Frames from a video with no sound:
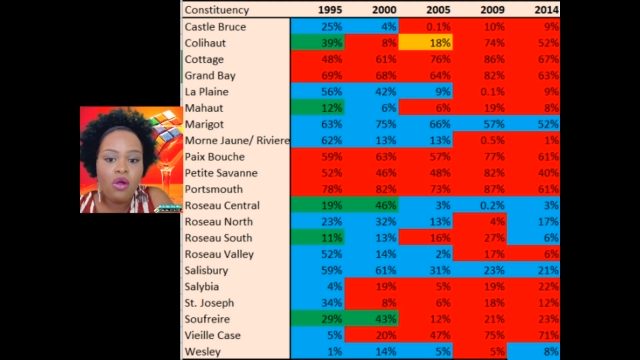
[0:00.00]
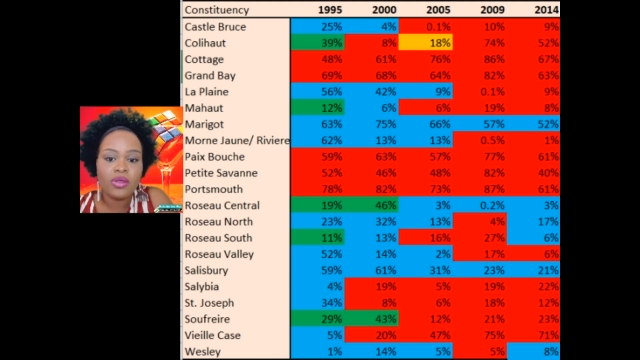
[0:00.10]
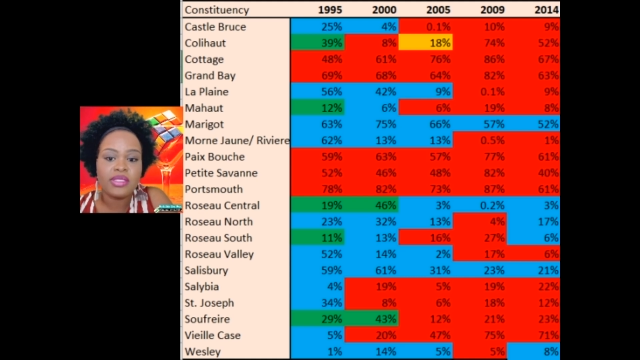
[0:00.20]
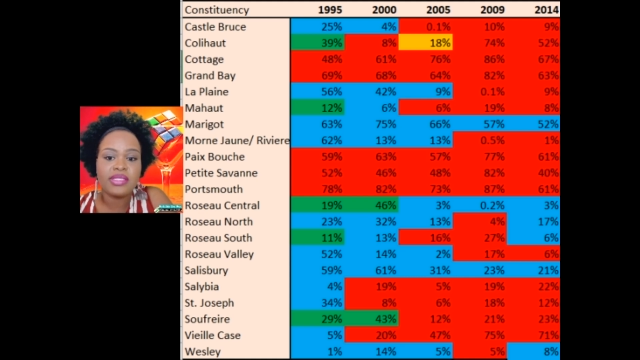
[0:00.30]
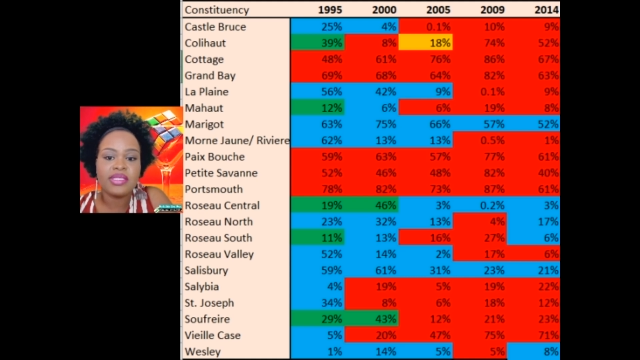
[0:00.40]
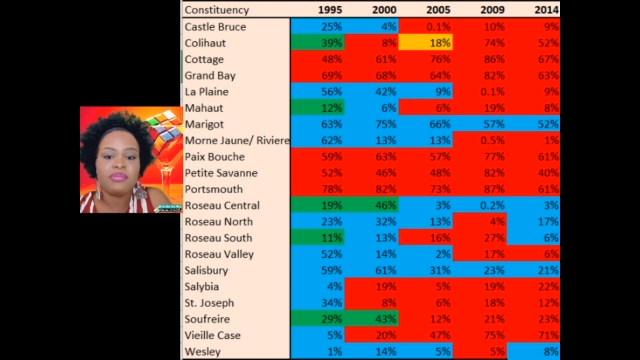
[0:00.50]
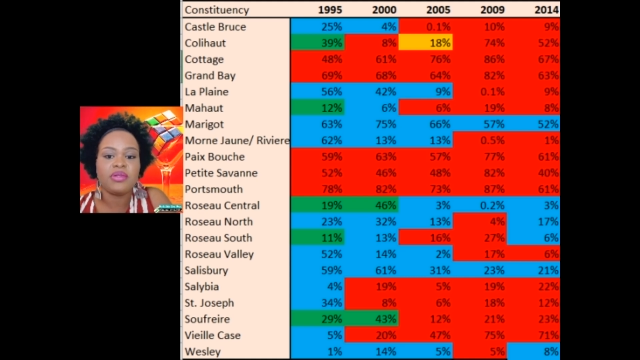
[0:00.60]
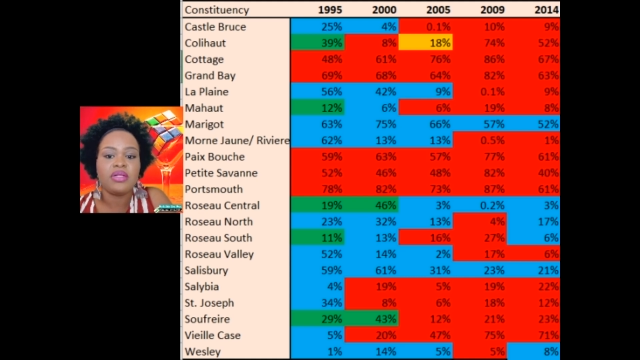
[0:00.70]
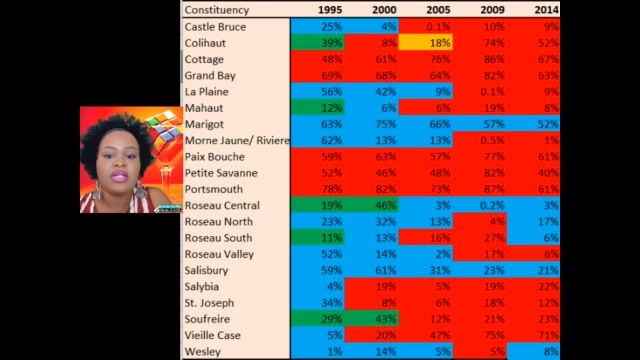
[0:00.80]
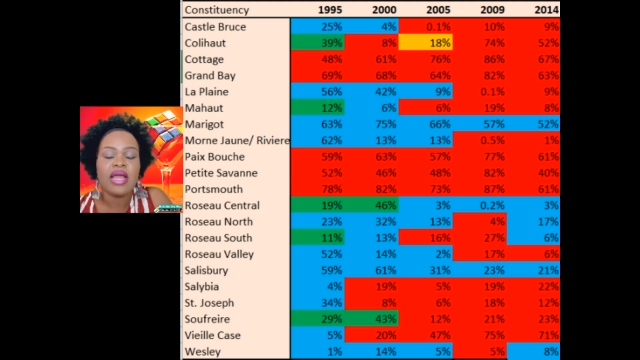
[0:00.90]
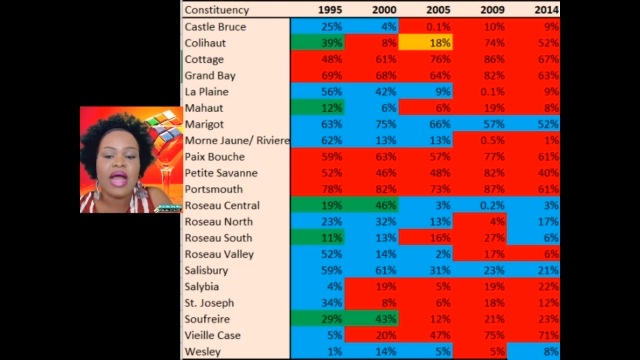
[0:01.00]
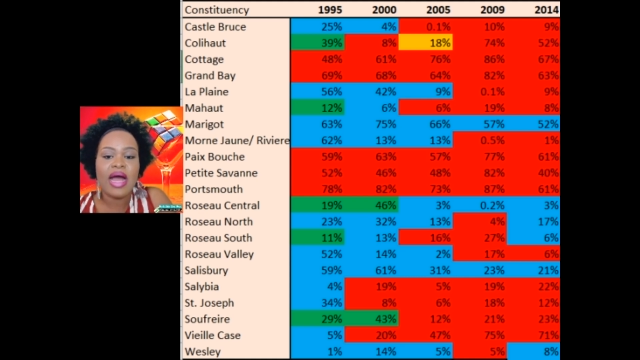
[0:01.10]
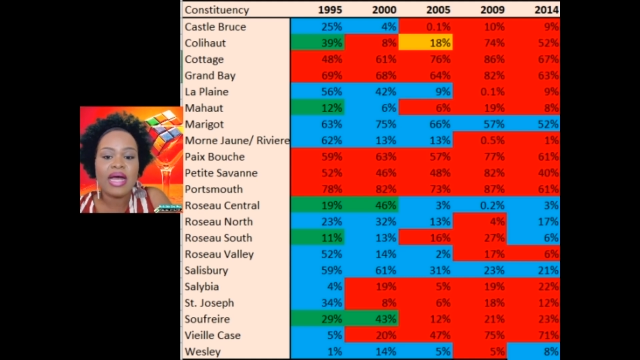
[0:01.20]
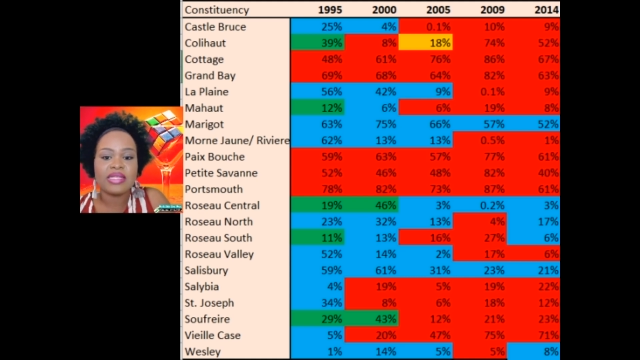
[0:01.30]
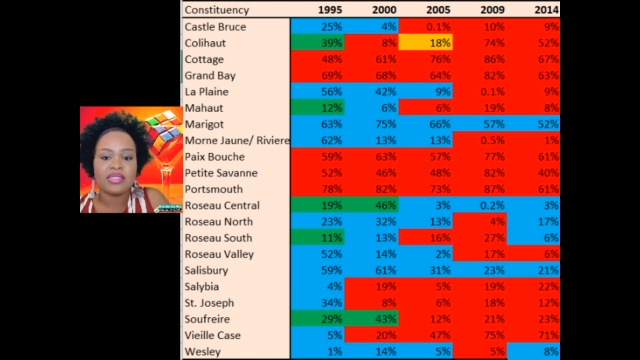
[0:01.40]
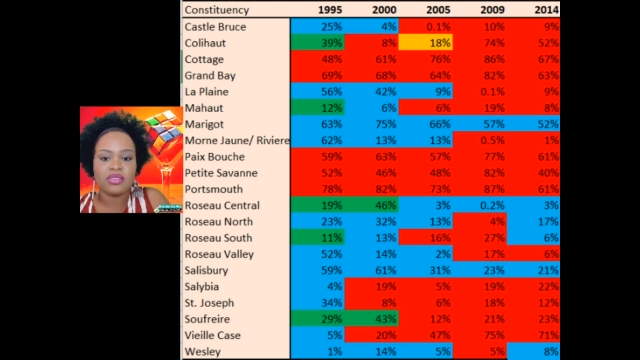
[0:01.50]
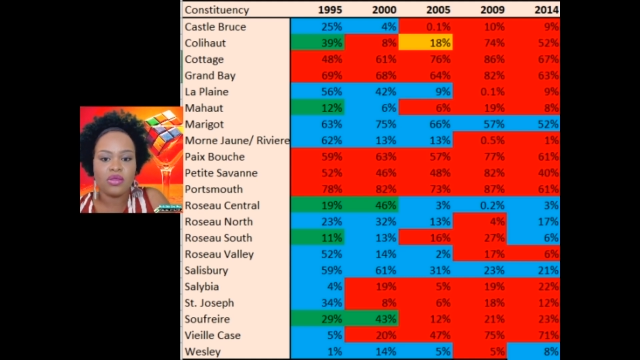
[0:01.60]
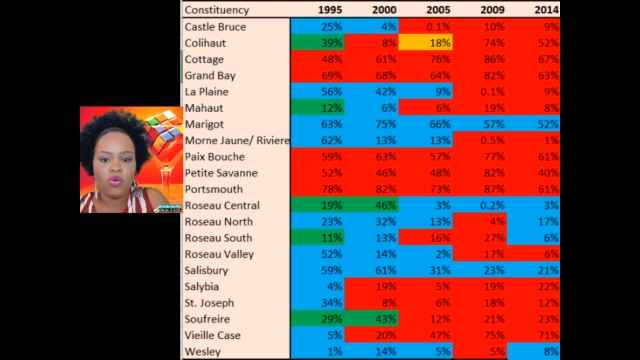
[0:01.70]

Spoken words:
or stable as